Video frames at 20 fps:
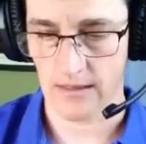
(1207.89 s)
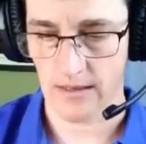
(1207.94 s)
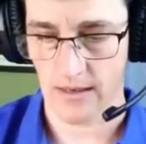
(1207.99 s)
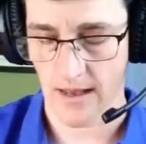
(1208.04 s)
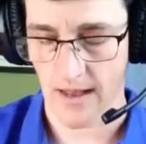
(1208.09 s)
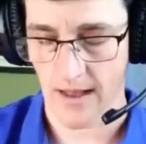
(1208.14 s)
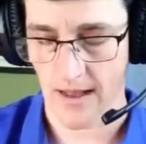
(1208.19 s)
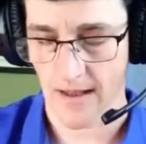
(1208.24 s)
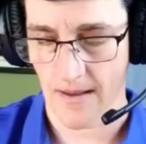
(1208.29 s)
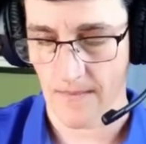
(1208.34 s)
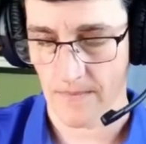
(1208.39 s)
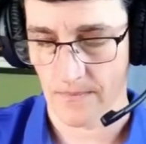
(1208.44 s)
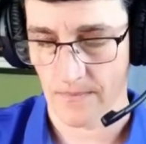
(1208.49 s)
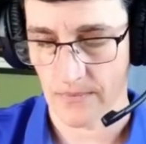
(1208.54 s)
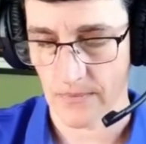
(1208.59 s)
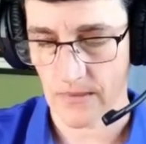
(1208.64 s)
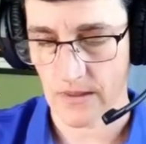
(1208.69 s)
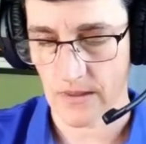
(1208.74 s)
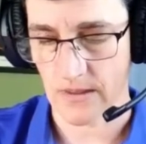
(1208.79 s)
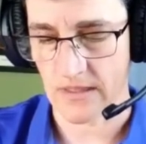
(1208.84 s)

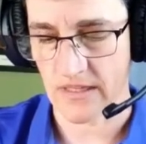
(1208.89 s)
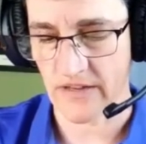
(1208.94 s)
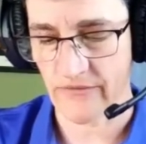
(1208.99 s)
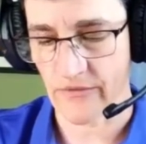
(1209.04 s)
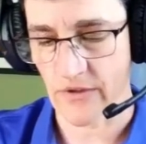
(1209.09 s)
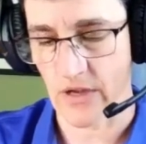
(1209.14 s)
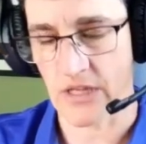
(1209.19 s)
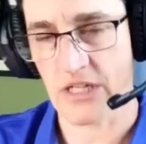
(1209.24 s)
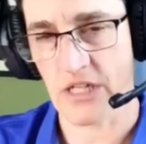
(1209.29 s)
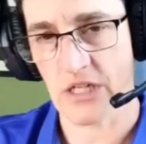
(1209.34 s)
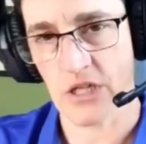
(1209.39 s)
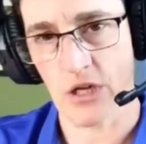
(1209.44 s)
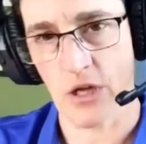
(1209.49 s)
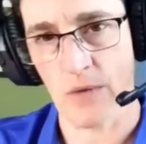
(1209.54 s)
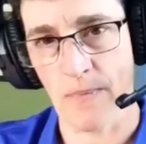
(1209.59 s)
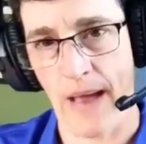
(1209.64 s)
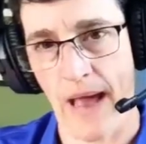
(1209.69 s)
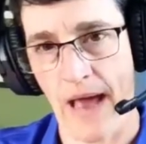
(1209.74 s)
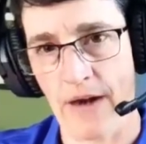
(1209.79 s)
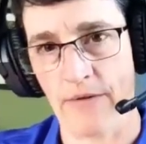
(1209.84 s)
additional
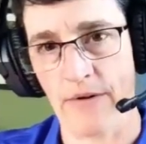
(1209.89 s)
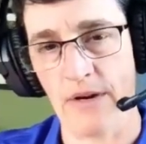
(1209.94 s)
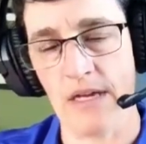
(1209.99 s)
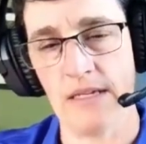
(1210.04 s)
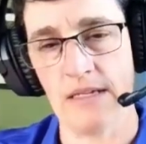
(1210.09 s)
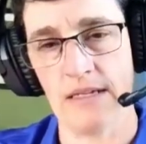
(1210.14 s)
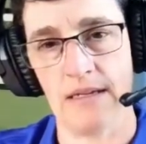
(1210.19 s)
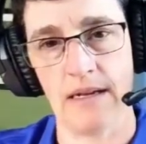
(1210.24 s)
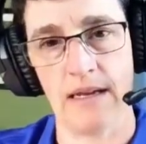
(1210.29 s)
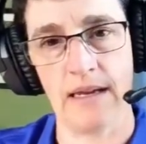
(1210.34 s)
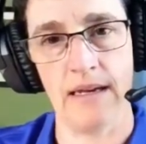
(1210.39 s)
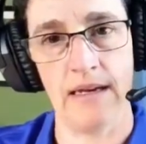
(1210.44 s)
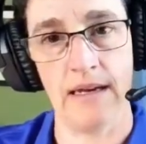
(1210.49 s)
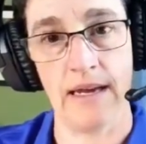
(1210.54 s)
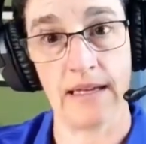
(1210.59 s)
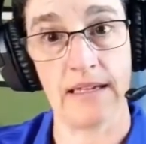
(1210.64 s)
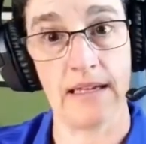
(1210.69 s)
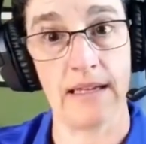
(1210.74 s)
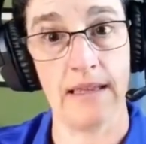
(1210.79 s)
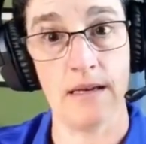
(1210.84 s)
batteries and
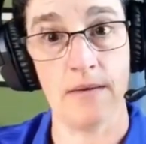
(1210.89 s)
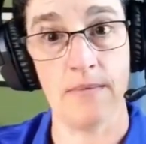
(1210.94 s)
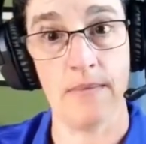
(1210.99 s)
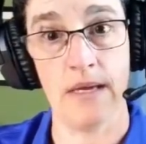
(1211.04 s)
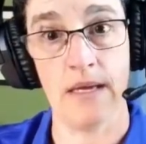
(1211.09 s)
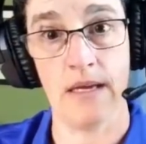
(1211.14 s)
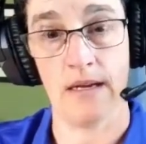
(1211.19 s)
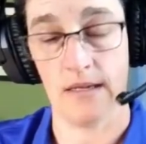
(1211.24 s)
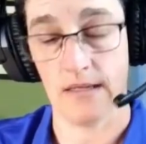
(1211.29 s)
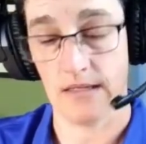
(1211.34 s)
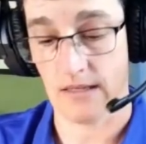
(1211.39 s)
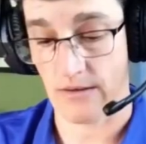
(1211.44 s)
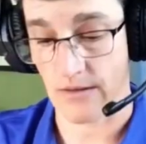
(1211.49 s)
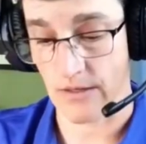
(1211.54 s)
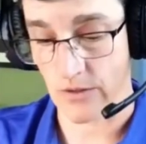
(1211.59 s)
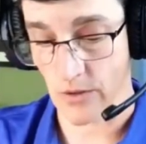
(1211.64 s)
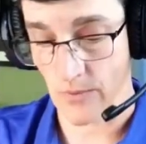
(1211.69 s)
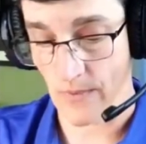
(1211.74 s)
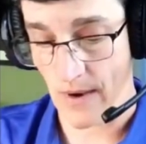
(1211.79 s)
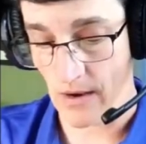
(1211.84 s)
connecting them in a series
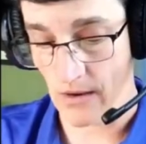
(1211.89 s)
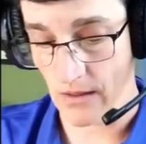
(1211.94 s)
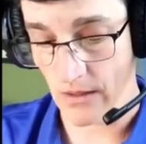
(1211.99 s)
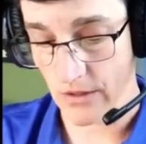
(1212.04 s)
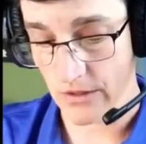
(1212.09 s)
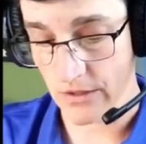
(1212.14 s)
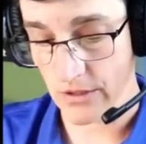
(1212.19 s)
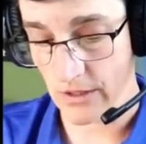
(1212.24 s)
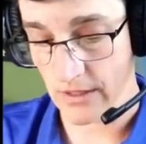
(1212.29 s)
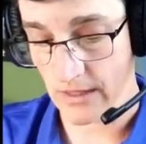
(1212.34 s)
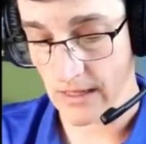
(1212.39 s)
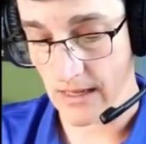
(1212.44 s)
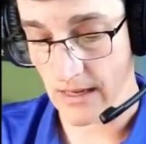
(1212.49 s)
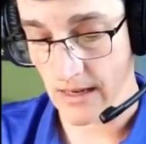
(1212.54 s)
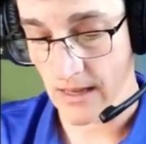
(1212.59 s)
or parallel circuit,